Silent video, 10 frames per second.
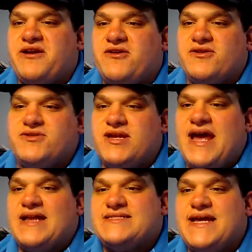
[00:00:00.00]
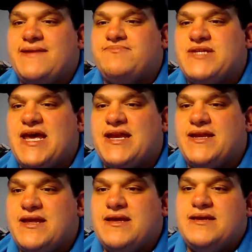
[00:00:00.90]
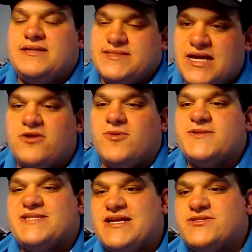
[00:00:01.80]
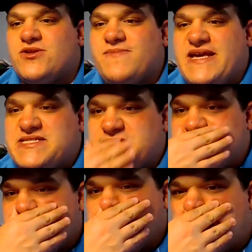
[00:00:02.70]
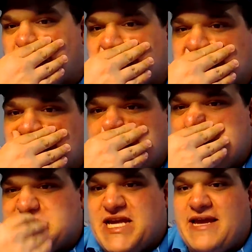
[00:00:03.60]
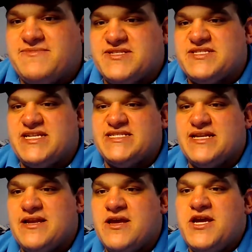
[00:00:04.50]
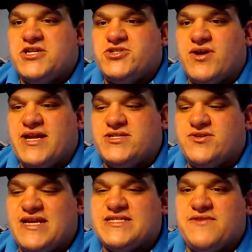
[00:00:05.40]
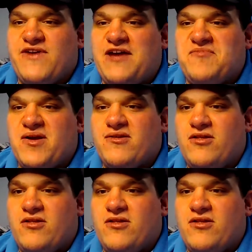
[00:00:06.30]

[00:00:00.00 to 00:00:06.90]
player to get 10 home runs, 10 stolen bases in the team's first 36 games of the season, joining 2005